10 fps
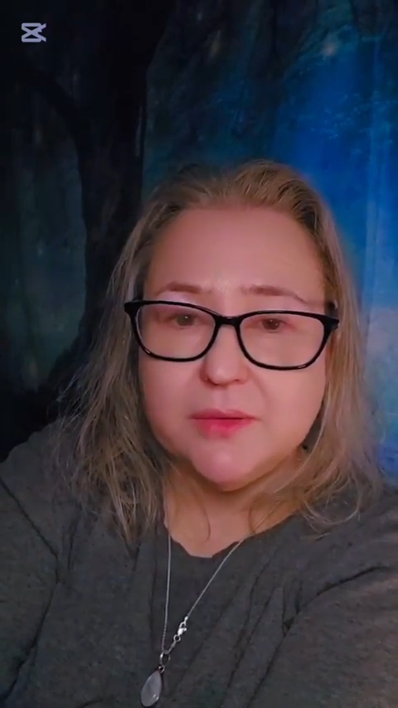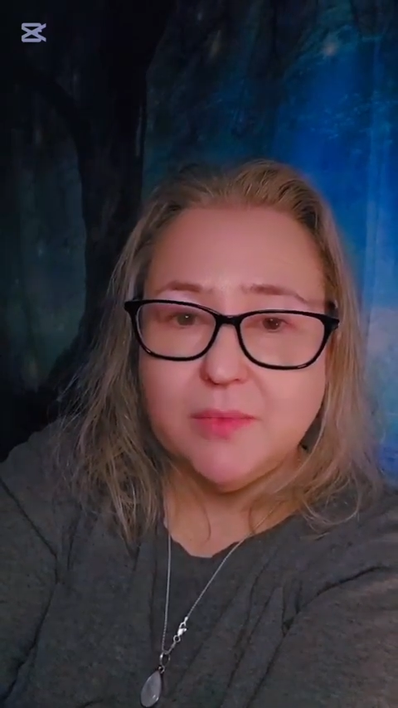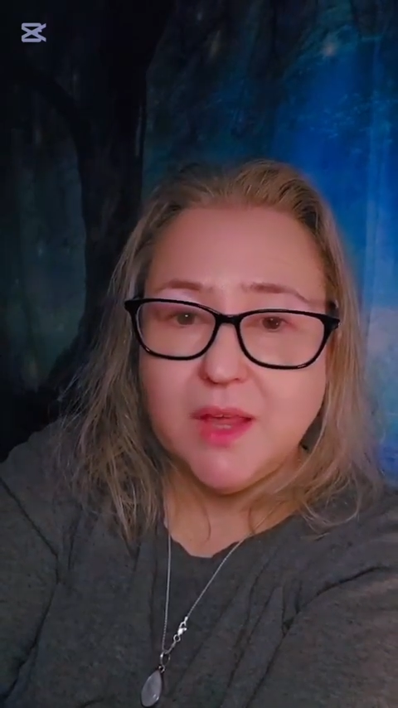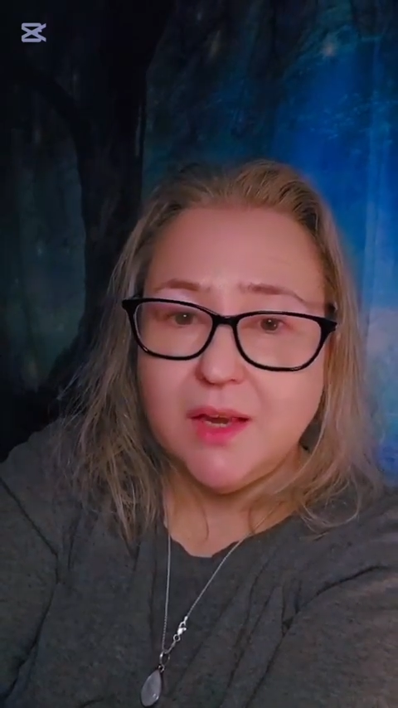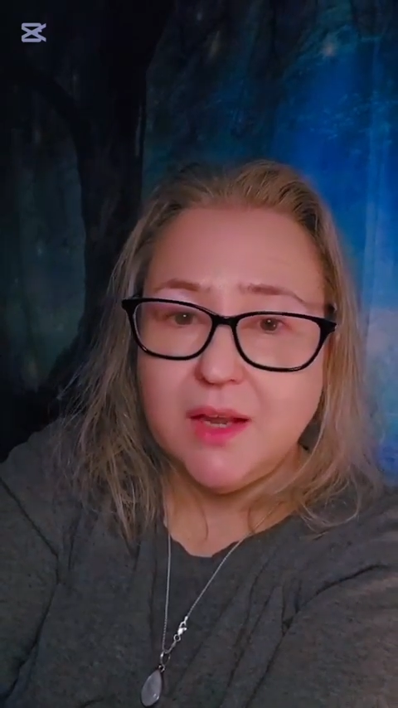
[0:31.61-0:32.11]

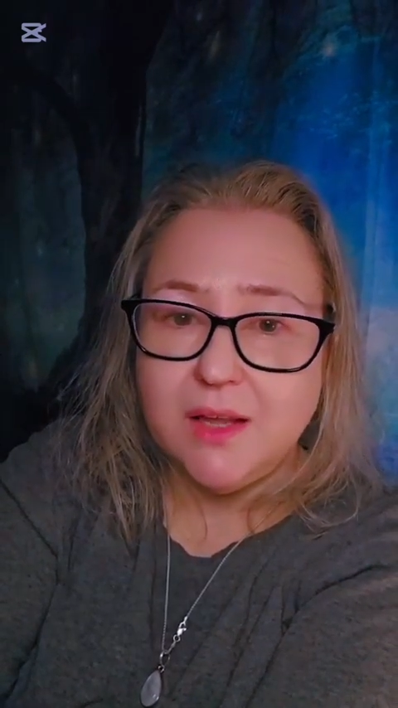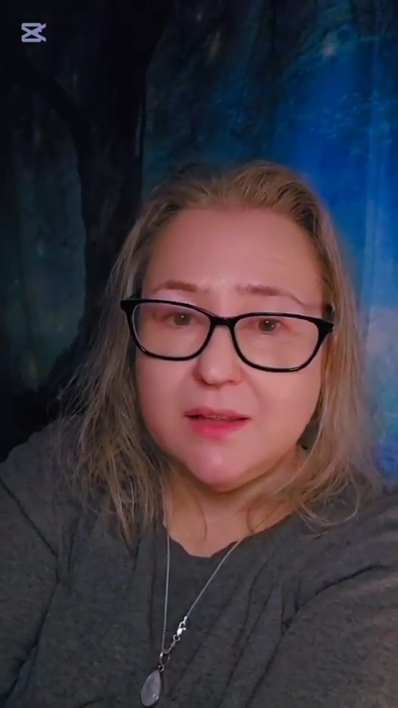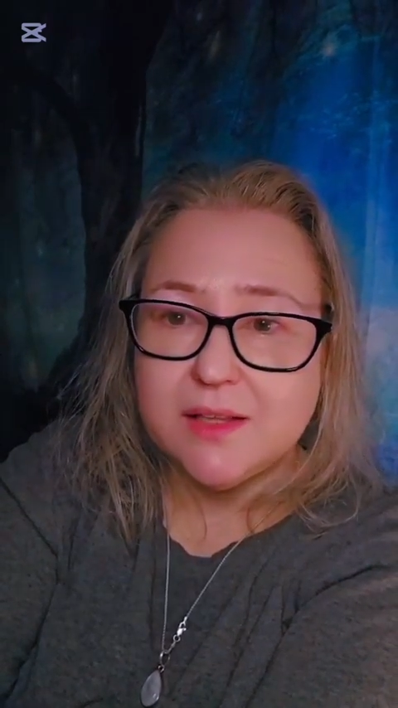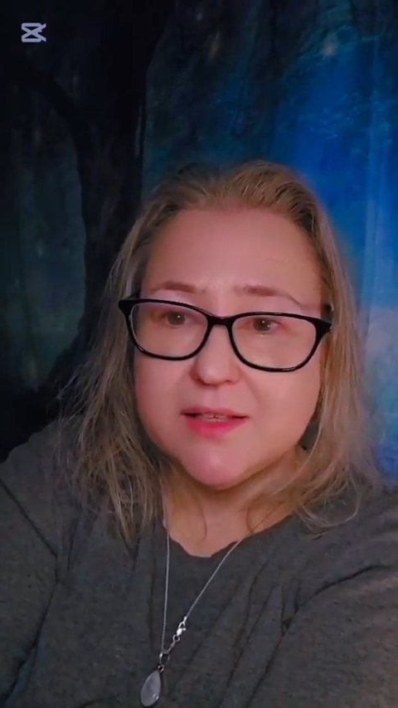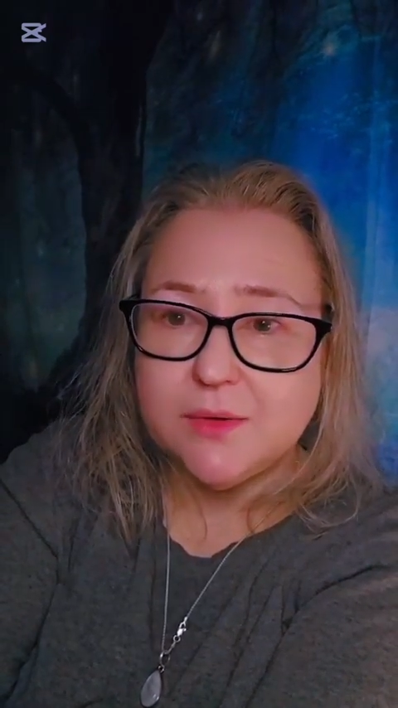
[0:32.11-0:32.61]
and hey,
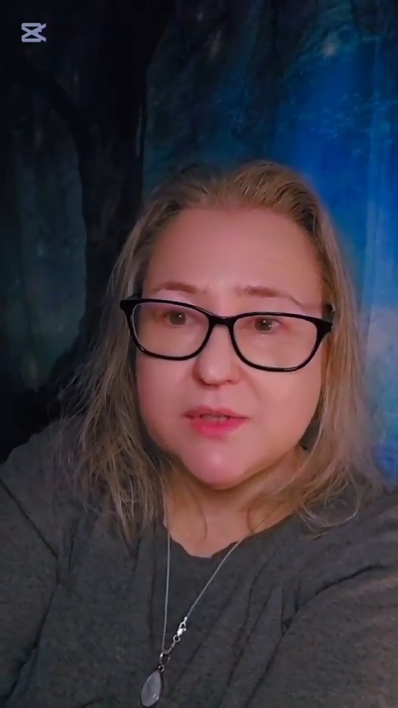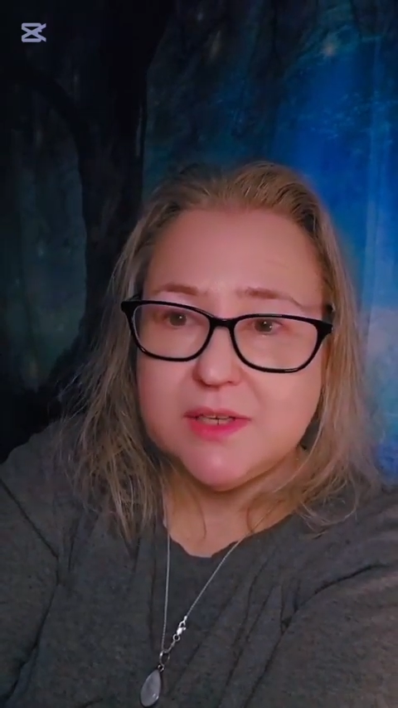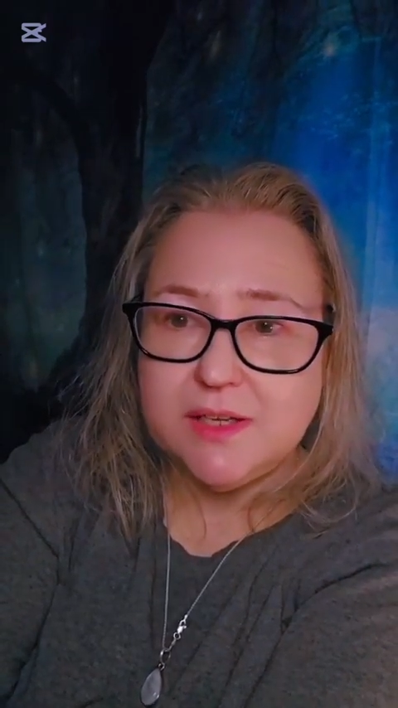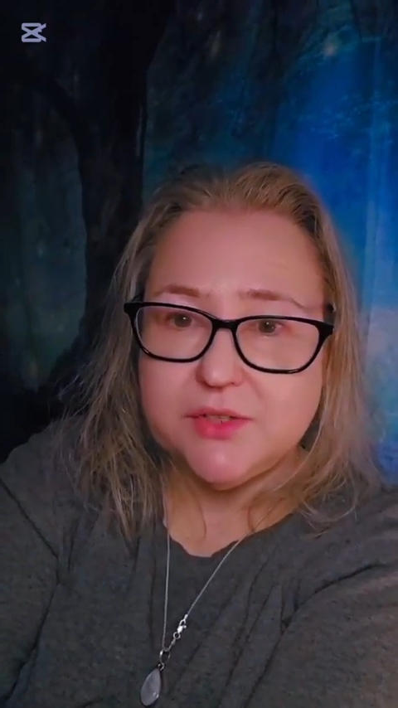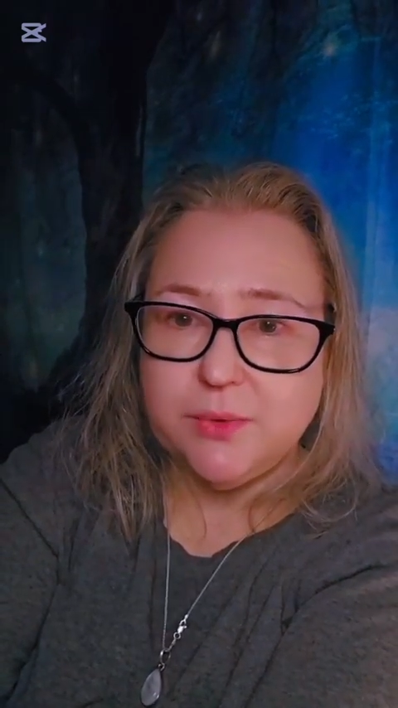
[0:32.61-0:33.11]
that sounds
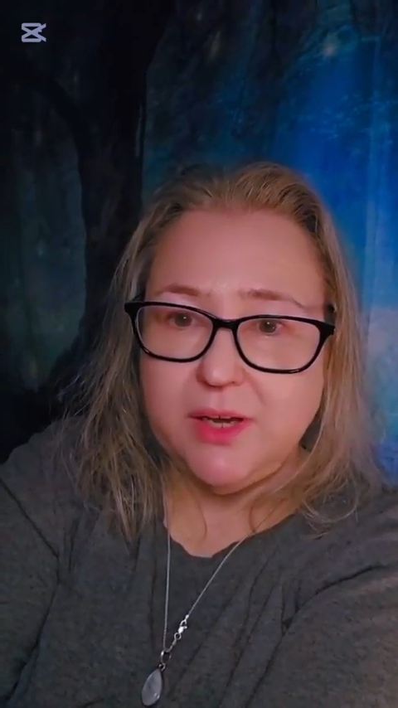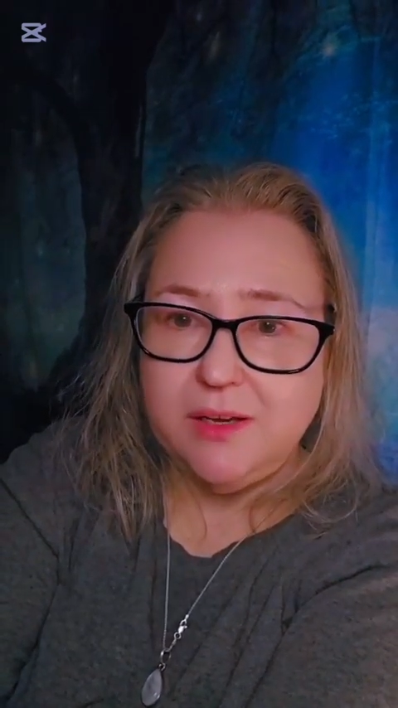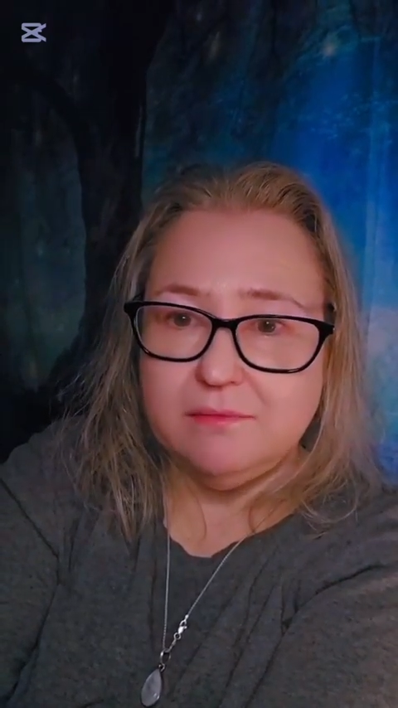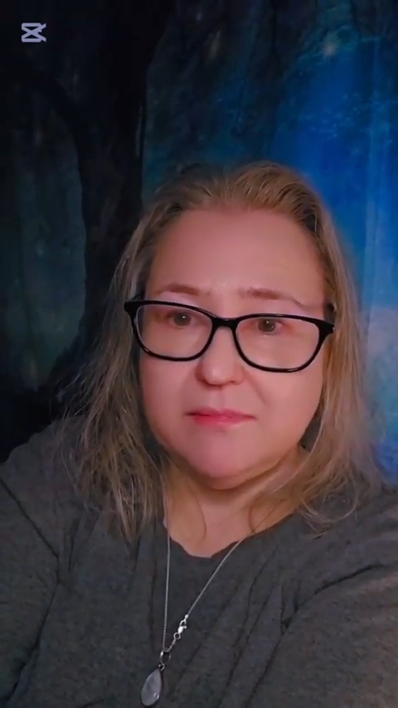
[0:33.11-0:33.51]
nice, right?